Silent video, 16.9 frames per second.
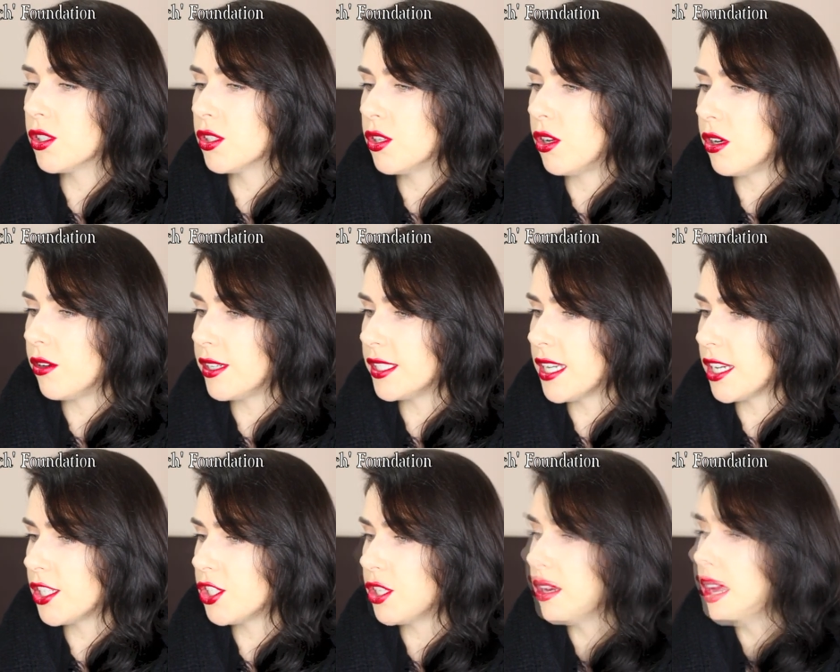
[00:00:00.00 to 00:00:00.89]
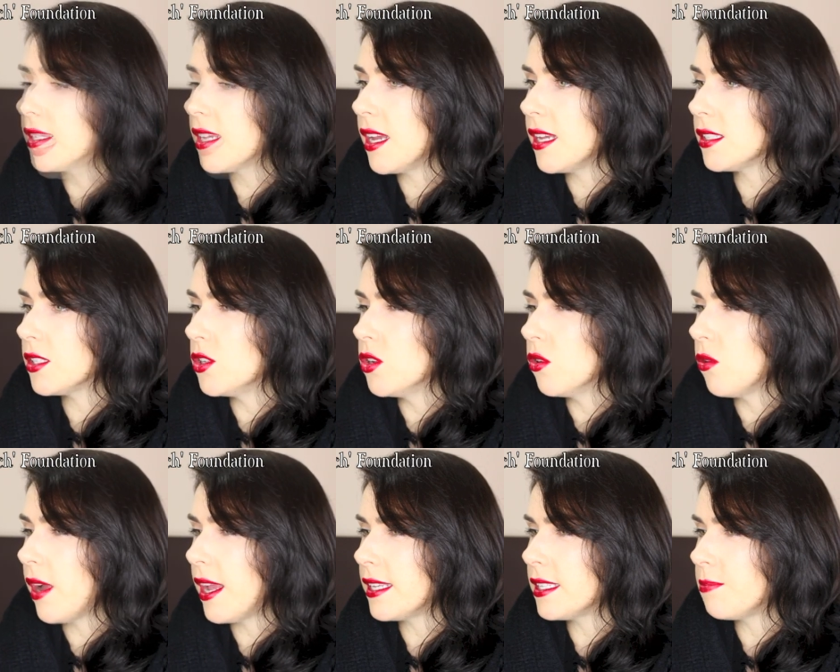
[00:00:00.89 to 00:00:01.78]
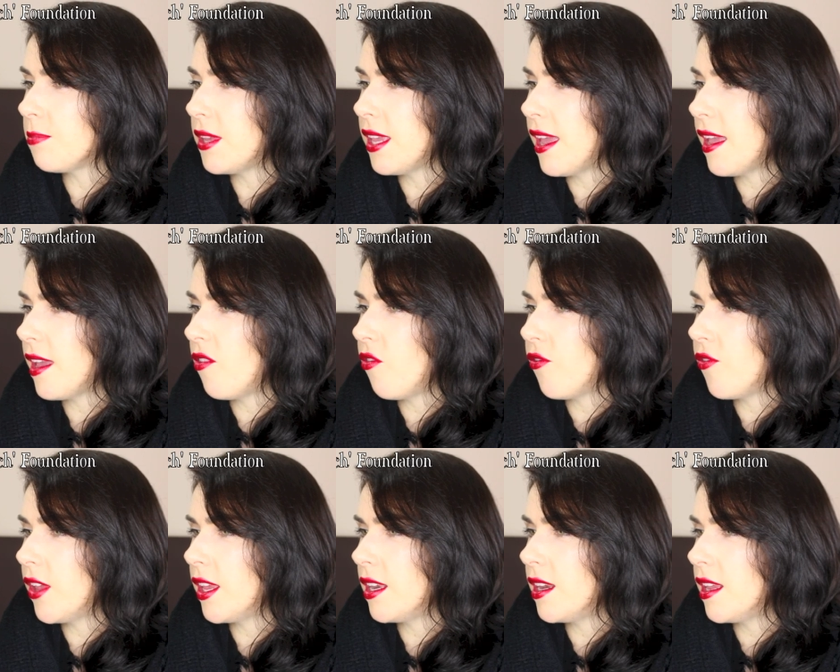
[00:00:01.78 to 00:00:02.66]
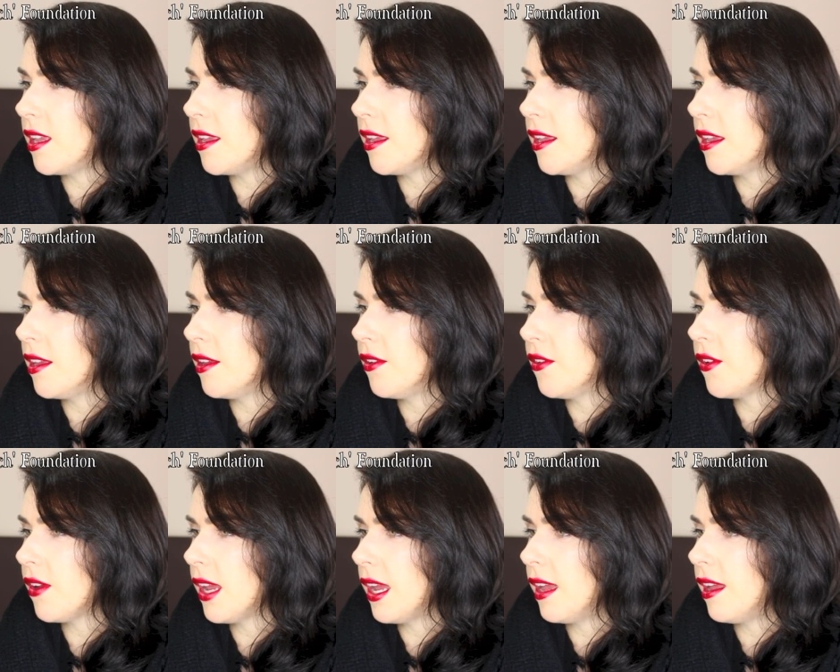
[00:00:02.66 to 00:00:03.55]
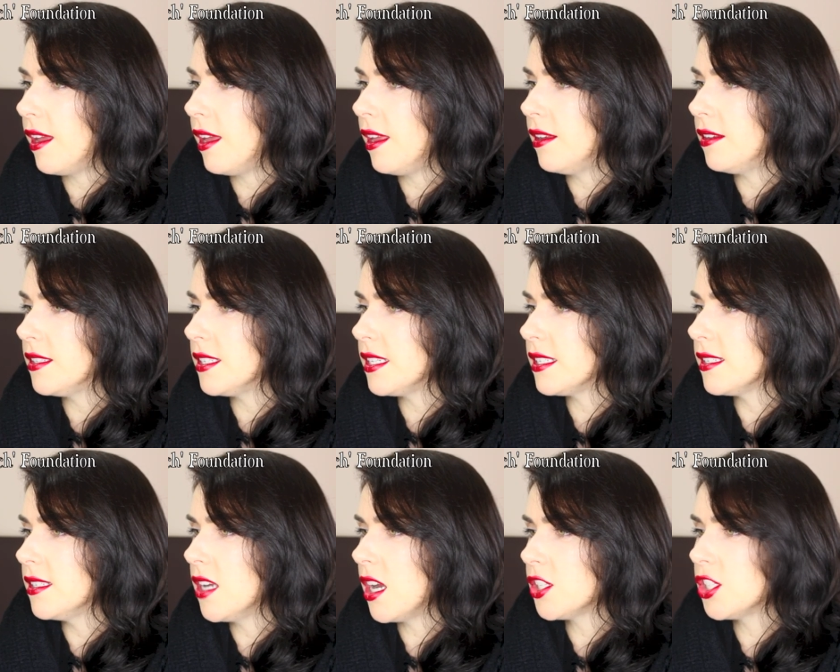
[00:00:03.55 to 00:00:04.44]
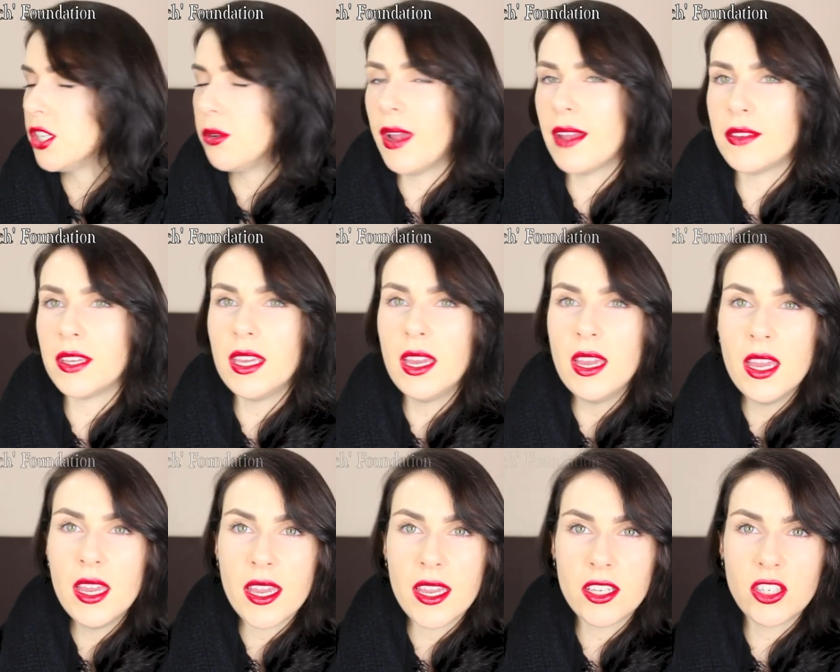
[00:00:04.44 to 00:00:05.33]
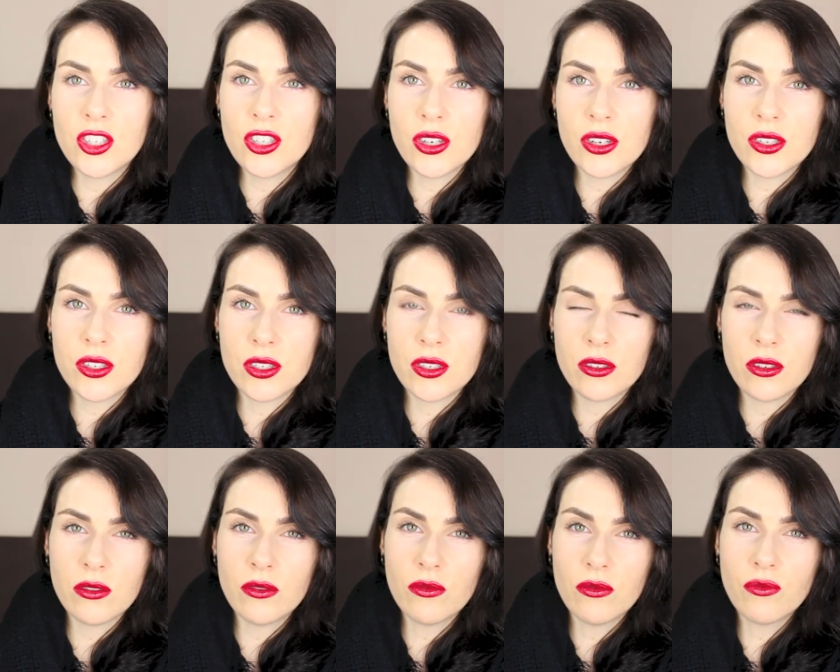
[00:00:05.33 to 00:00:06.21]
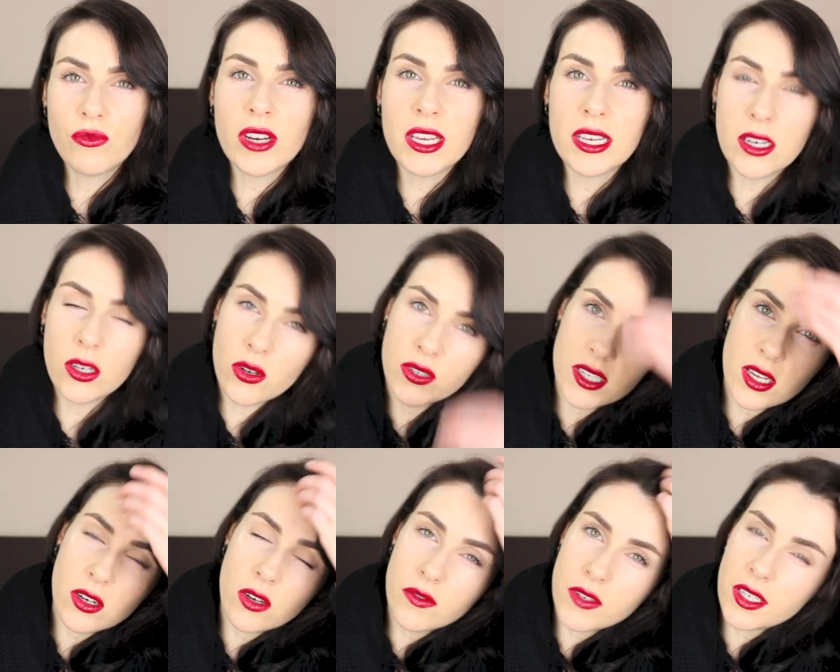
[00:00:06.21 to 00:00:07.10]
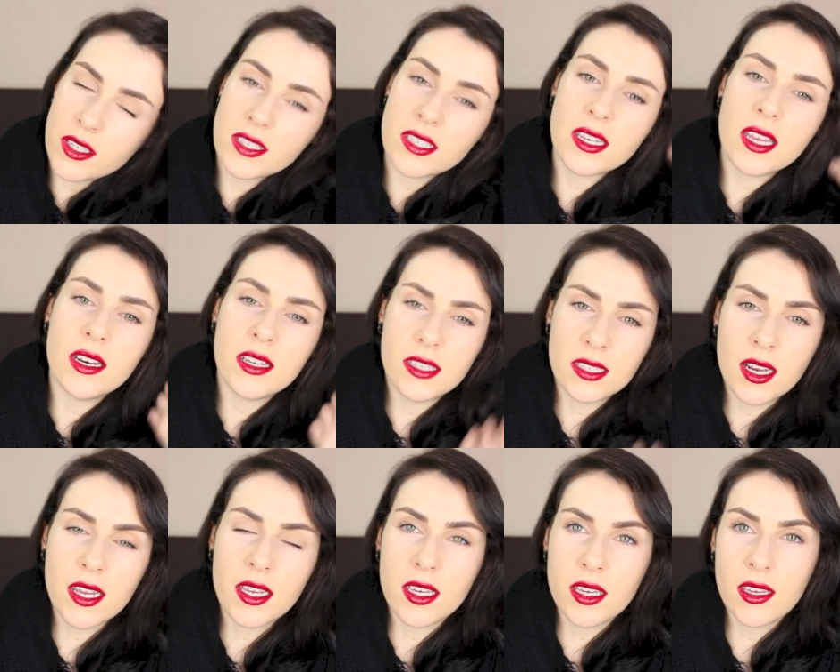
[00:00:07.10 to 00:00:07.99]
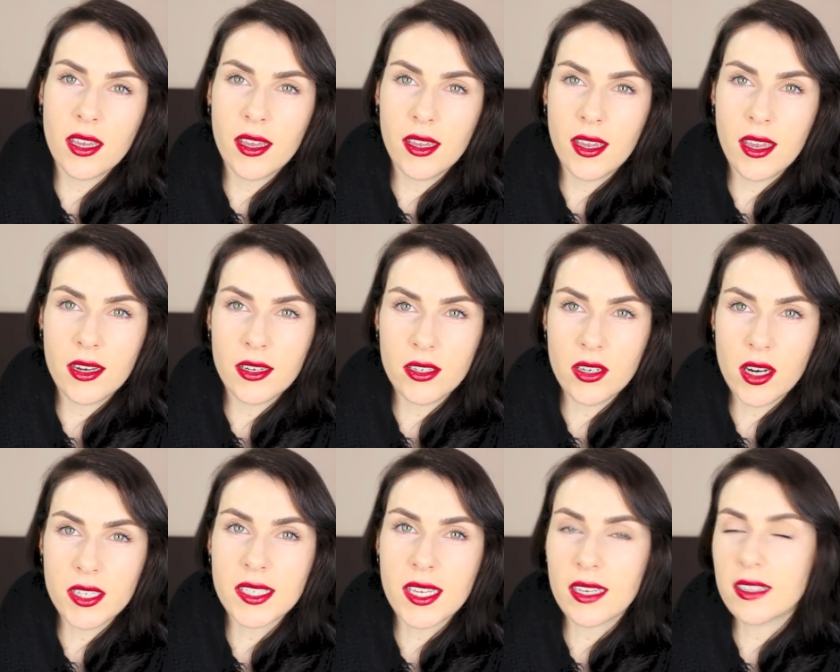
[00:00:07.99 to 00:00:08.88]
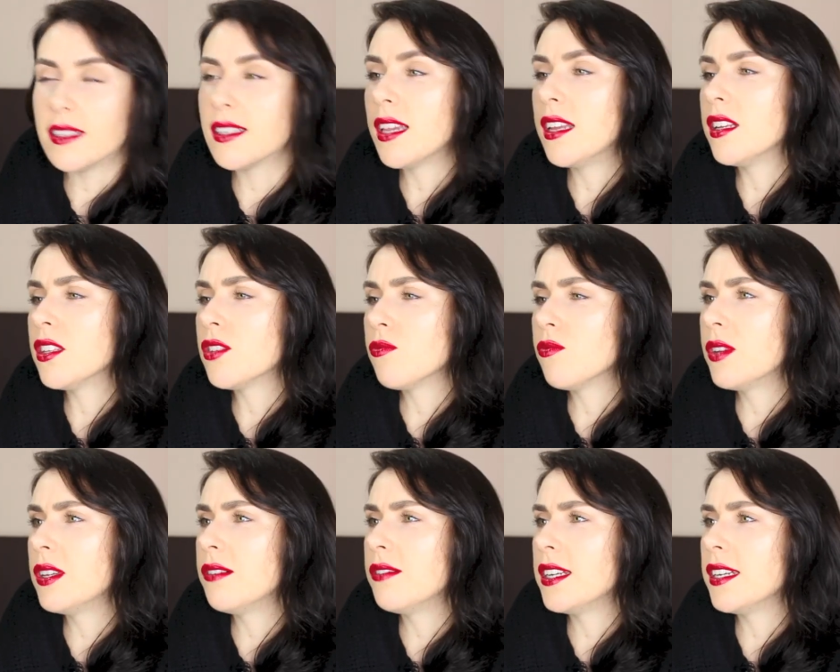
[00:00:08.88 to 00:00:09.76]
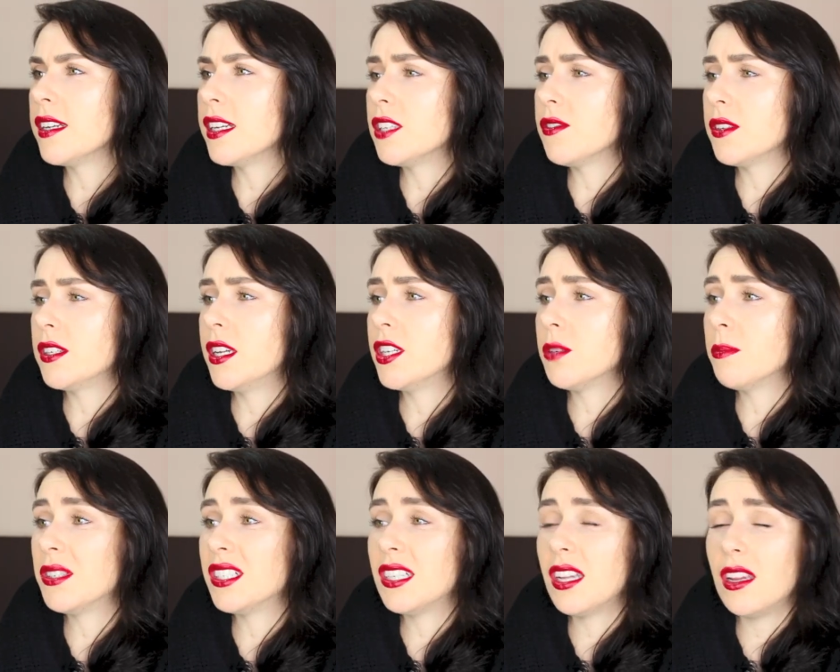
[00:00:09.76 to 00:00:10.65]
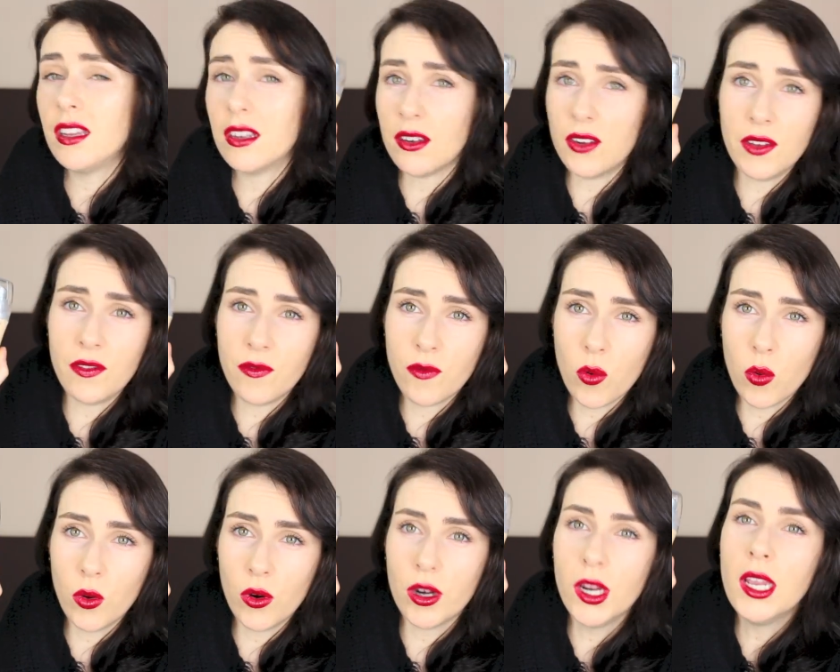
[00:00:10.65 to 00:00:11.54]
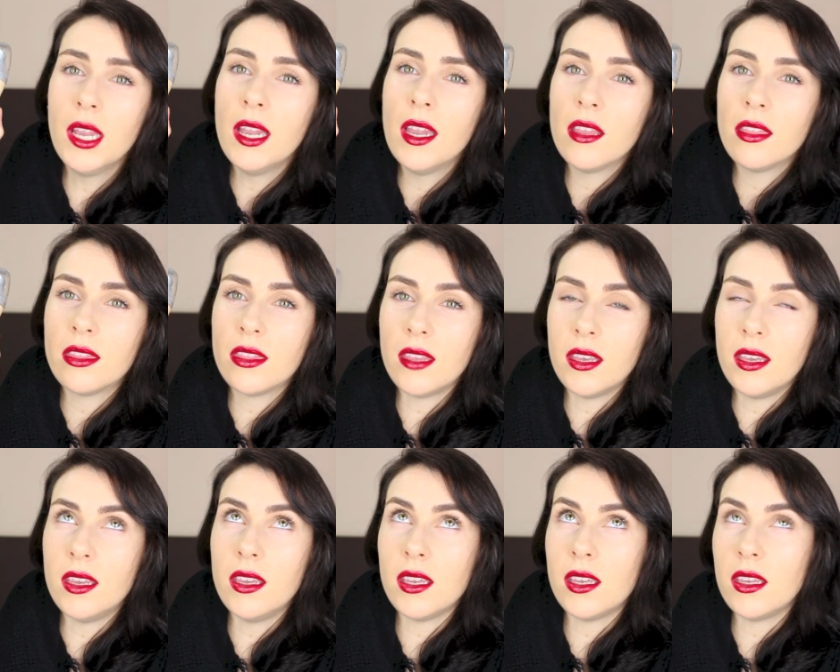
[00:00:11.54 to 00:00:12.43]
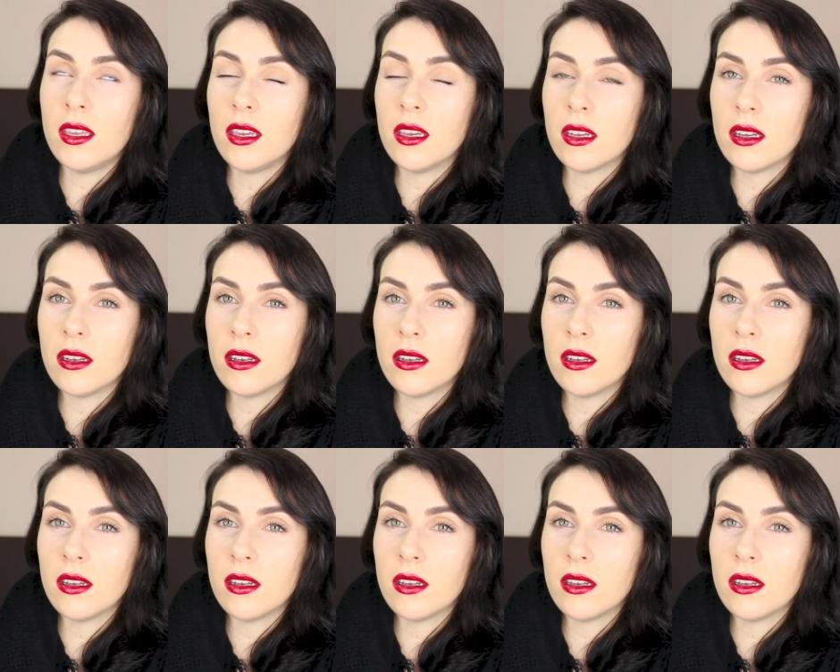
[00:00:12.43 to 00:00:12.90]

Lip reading: colour and texture. This has no SPF in it and it's not too heavy. It just really goes on lovely on the skin. It's like, again, a second skin. It's a really, really nice foundation, particularly for the